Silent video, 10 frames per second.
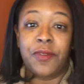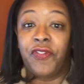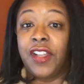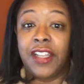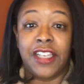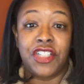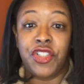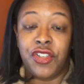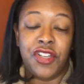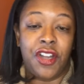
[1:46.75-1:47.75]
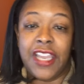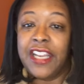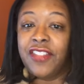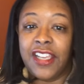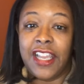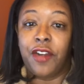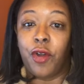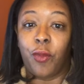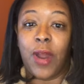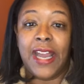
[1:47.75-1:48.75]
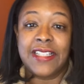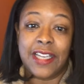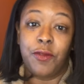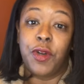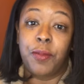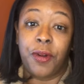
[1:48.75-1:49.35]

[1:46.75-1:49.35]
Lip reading: feeling that anything that will arise that will